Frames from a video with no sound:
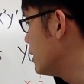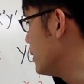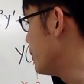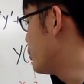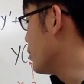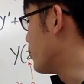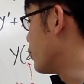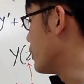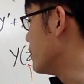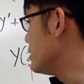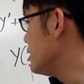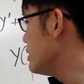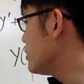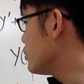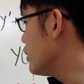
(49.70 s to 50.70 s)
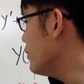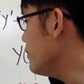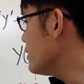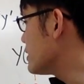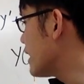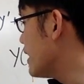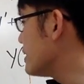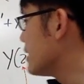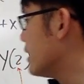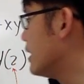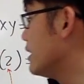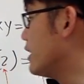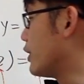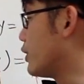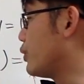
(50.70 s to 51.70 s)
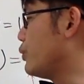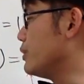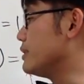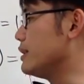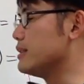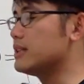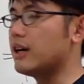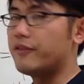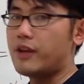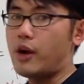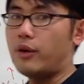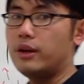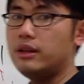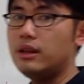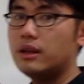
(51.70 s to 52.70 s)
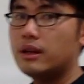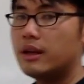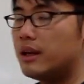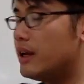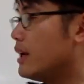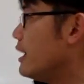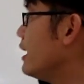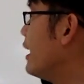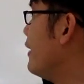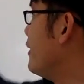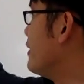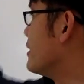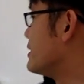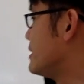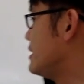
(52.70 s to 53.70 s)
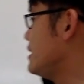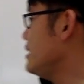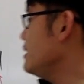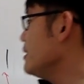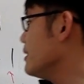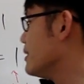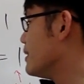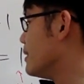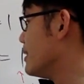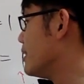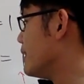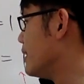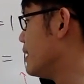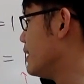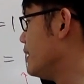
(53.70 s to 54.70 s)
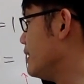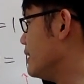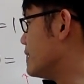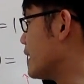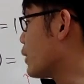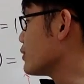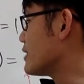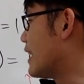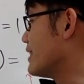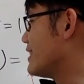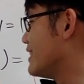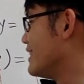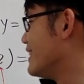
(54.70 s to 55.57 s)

then put parentheses to emphasize that two is inside of the ln, and then the c is outside.